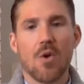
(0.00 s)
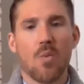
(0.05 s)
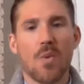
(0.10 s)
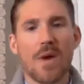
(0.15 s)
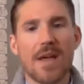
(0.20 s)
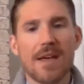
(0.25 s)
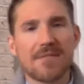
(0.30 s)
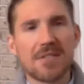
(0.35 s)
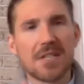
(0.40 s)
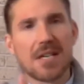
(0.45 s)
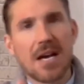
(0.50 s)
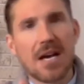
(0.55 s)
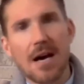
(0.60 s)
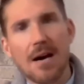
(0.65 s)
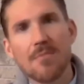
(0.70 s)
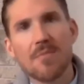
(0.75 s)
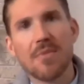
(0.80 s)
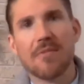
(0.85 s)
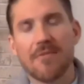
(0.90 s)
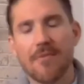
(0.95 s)
We have to
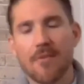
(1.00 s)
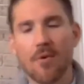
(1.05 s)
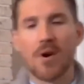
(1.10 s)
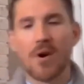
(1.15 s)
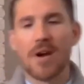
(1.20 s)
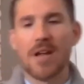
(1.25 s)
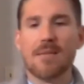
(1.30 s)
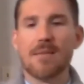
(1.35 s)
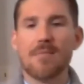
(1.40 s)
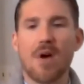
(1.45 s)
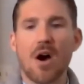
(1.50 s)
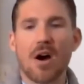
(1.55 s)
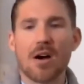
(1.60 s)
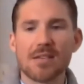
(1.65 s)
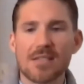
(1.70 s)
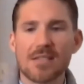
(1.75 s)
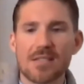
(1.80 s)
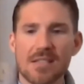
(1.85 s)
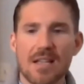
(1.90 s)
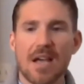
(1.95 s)
come before him
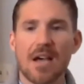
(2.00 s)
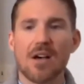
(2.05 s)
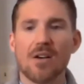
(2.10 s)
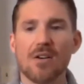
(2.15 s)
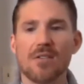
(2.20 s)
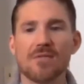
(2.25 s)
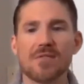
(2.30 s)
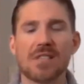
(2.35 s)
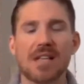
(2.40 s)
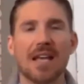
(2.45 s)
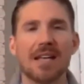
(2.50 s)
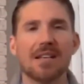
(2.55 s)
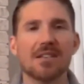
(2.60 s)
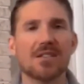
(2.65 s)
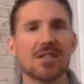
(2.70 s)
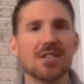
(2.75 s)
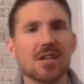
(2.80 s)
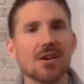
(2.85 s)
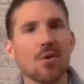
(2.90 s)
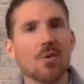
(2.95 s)
ourselves
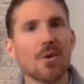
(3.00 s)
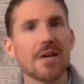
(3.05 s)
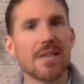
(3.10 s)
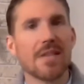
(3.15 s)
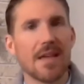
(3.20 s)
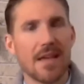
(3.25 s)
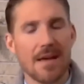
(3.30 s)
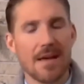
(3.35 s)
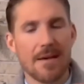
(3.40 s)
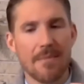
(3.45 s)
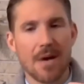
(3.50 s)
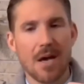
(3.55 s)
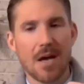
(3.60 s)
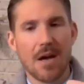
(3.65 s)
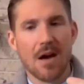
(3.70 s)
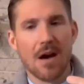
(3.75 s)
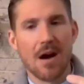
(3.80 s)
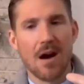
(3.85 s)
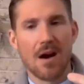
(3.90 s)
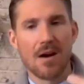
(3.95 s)
and deal with him
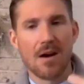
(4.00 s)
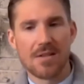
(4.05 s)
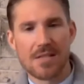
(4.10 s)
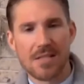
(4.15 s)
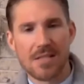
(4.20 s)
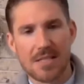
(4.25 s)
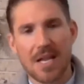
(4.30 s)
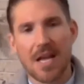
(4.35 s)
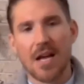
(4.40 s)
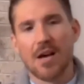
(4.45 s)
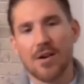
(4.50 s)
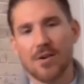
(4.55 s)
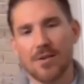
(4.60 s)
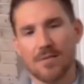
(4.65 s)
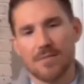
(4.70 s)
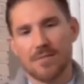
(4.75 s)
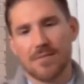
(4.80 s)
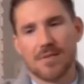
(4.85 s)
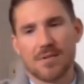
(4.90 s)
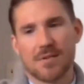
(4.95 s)

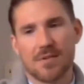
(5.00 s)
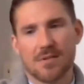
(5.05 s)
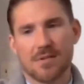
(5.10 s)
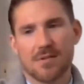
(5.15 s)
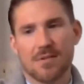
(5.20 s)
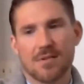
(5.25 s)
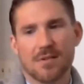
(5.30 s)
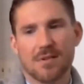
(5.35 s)
ourselves.